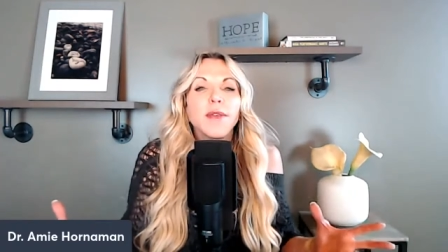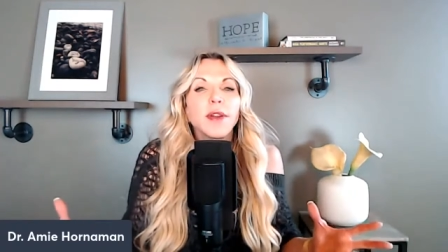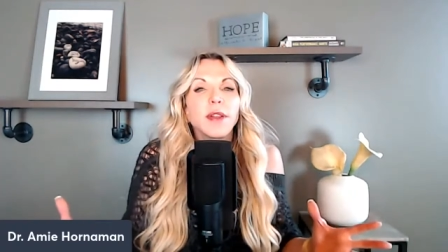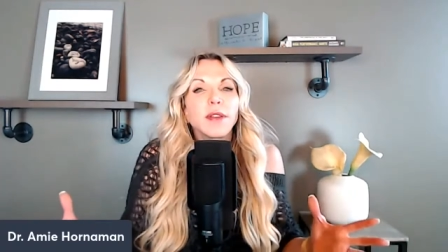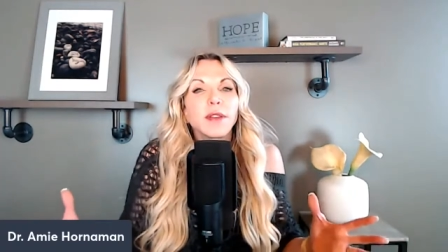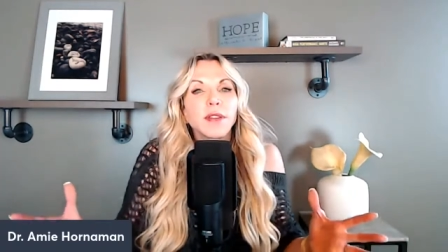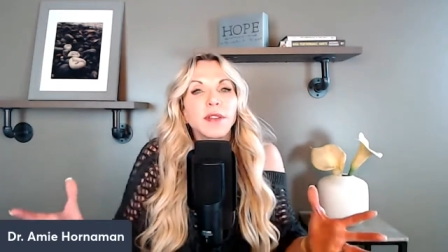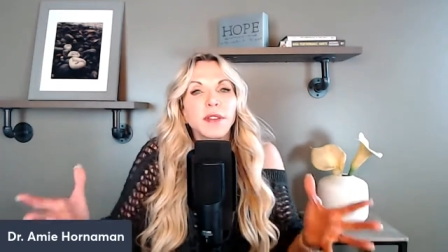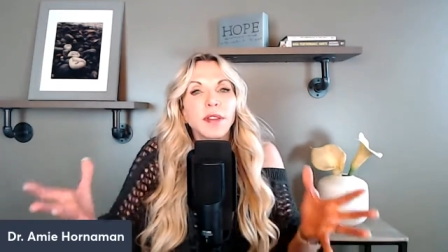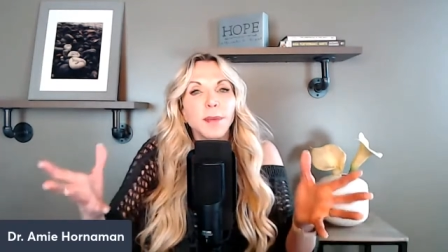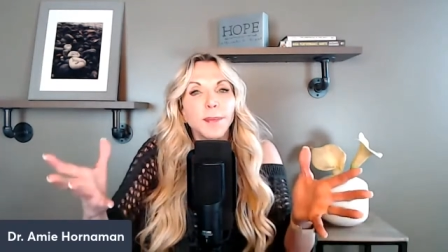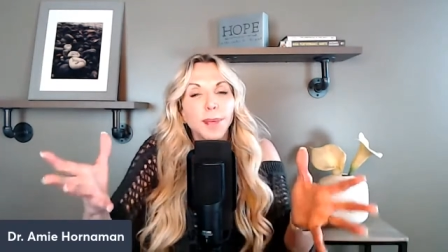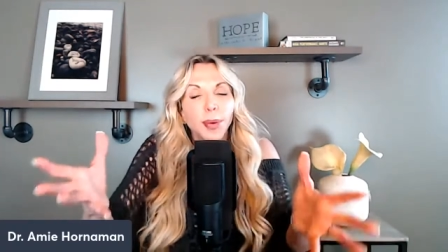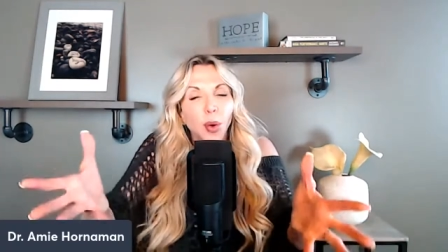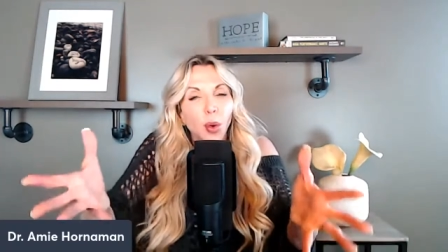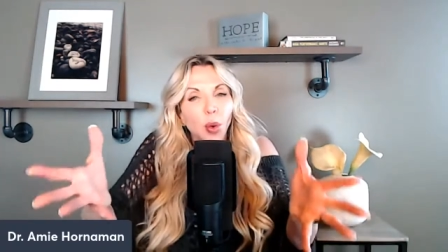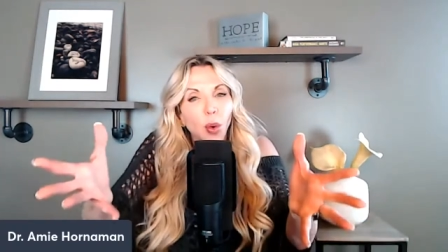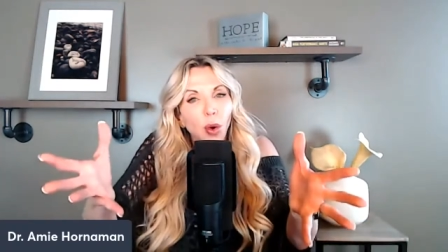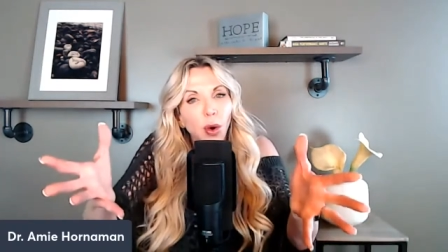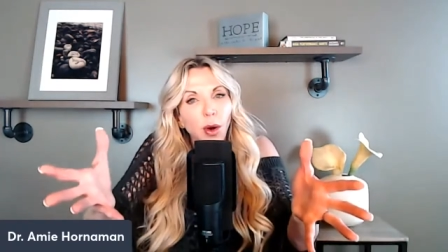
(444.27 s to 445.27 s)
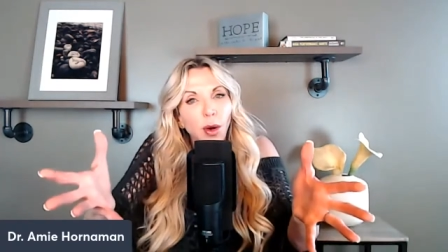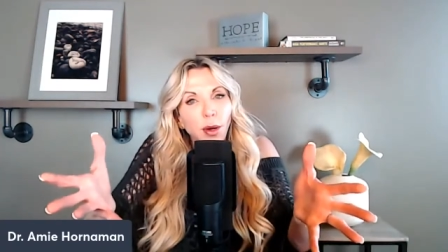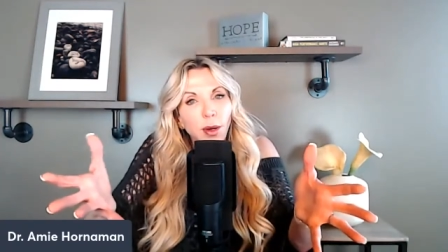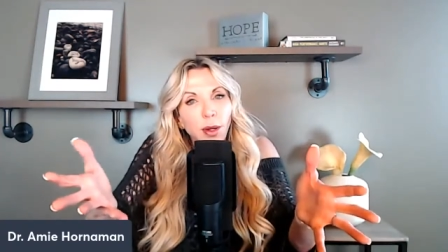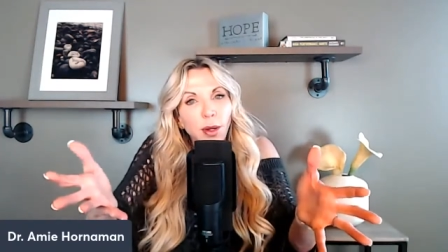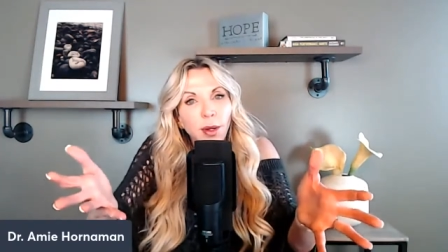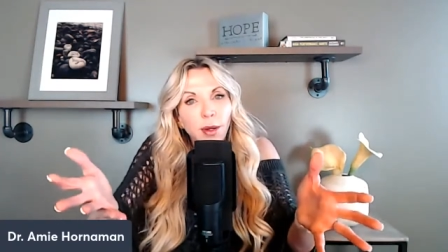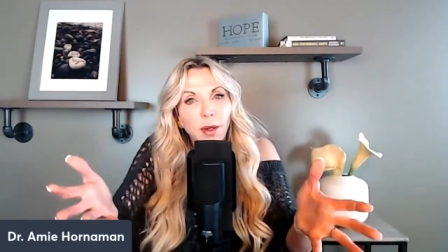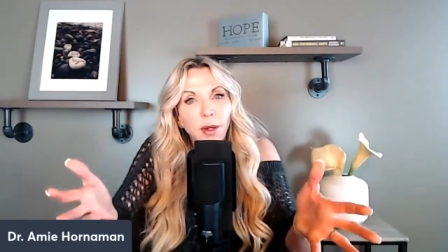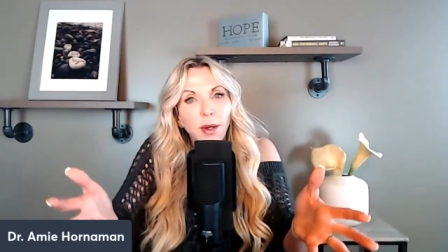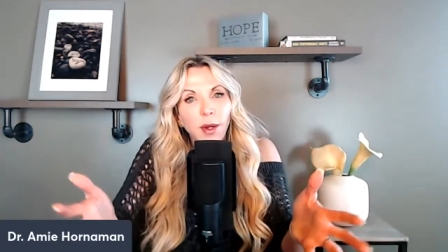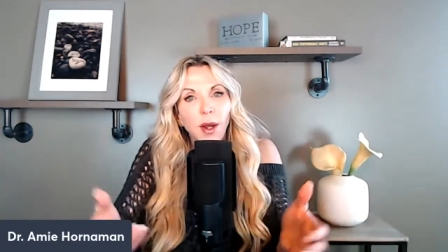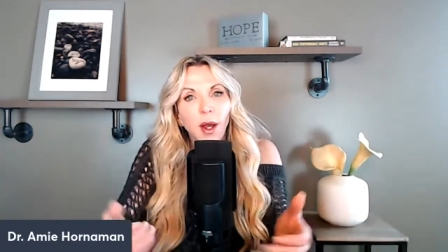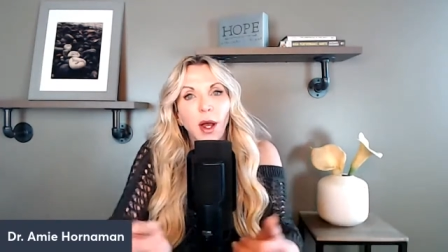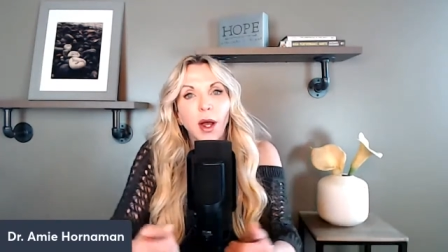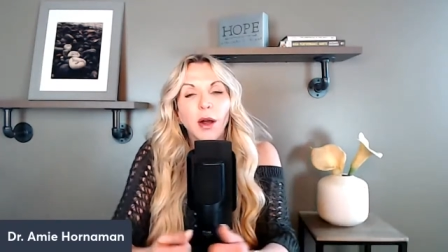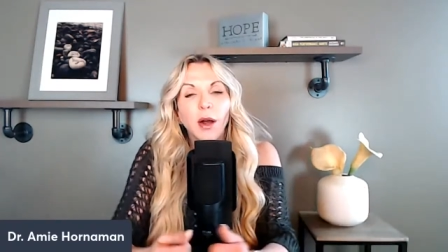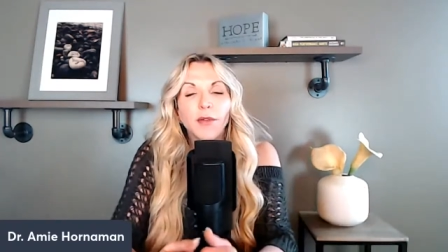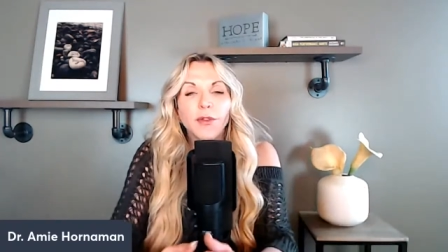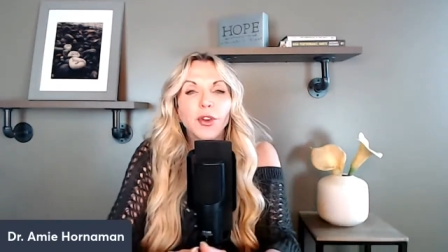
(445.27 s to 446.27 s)
and support
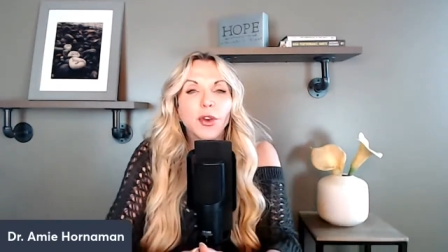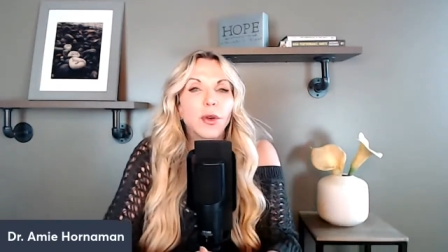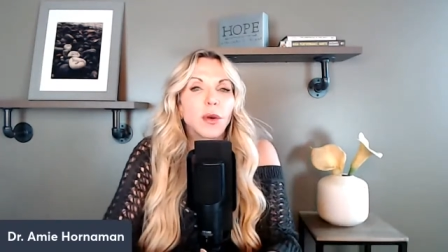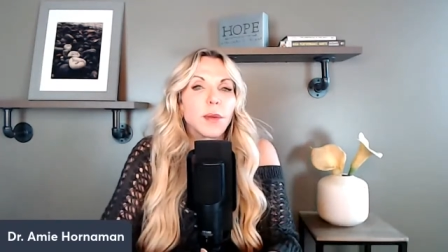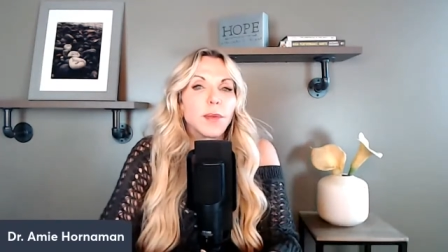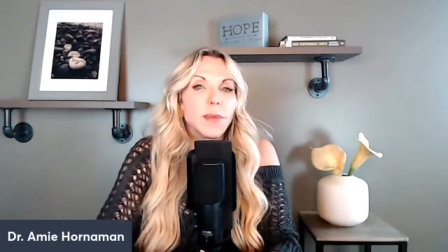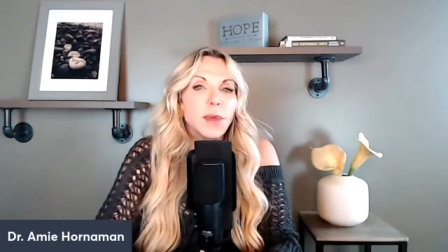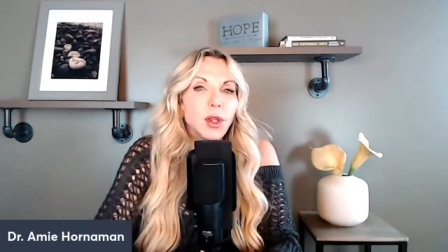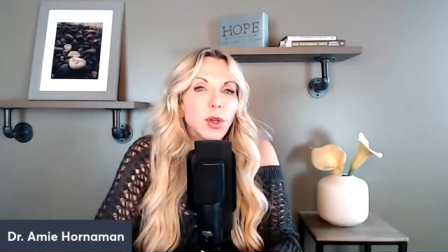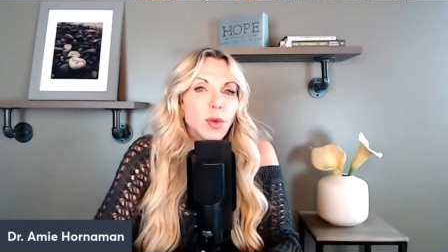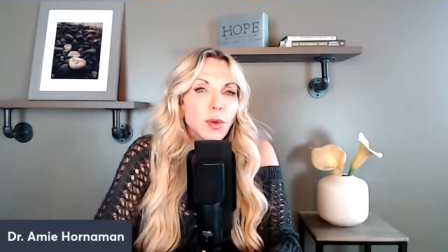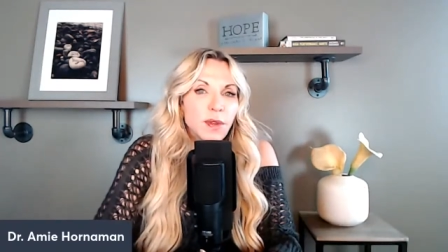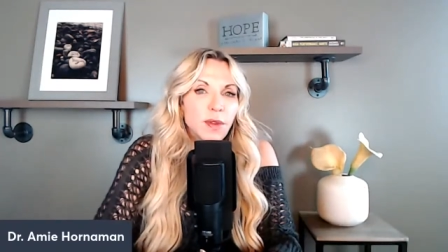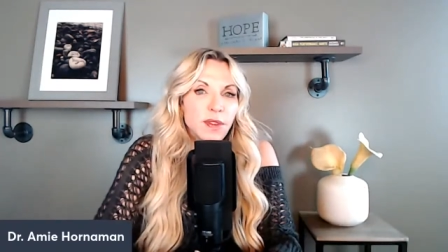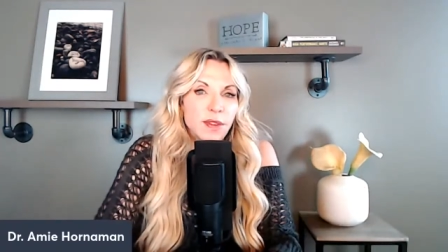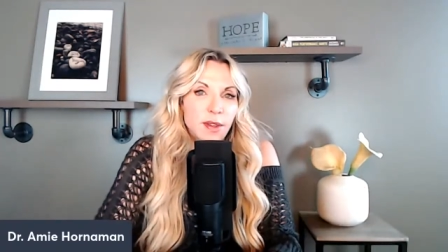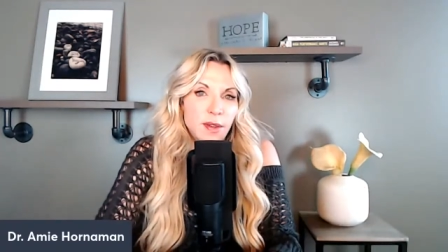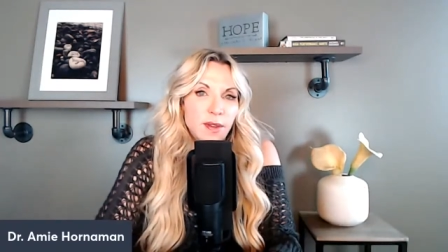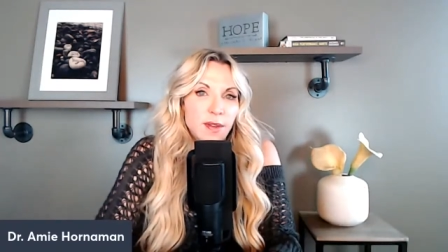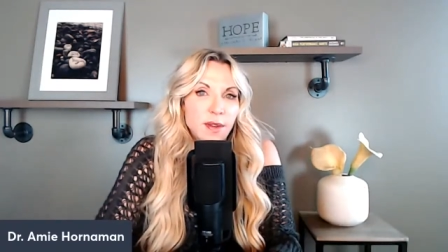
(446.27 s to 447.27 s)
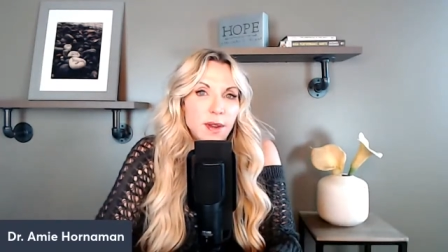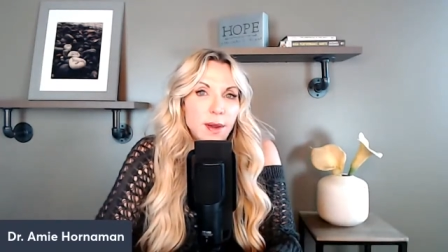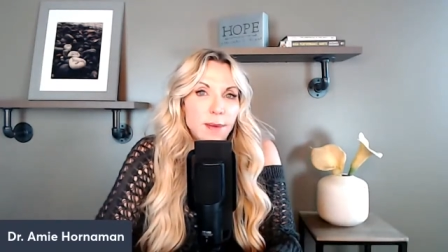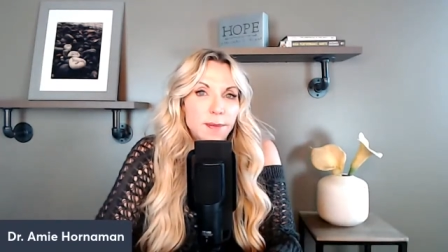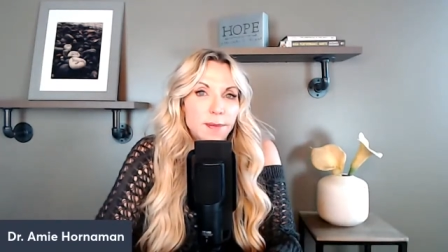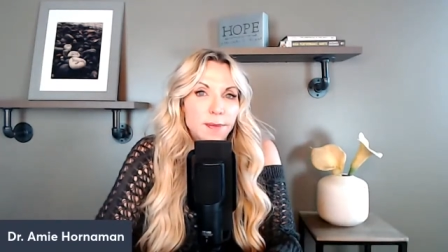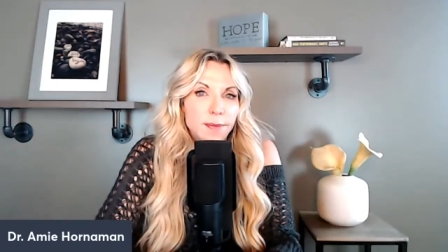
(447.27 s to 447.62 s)
of your immune system.